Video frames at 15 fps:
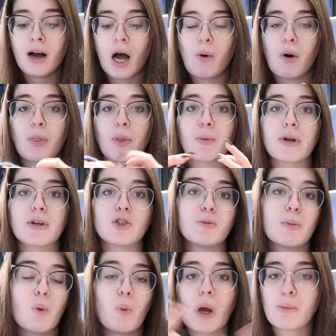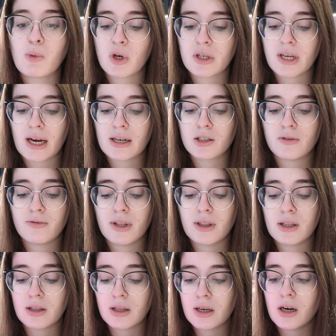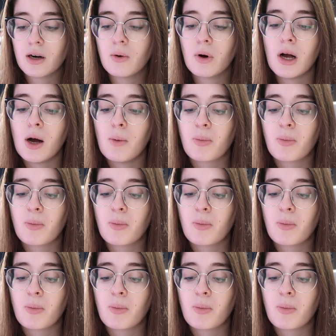I want the readers to be way more attached to Finn than Leo.